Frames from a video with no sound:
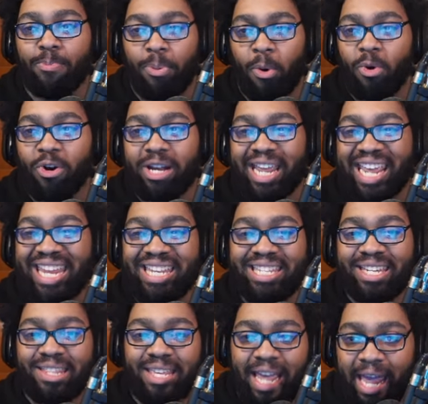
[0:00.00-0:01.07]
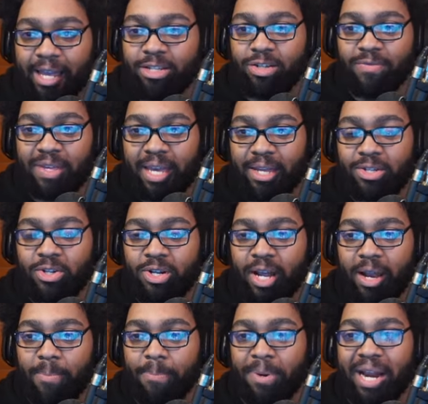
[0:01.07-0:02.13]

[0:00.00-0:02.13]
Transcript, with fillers: born into the age of the internet,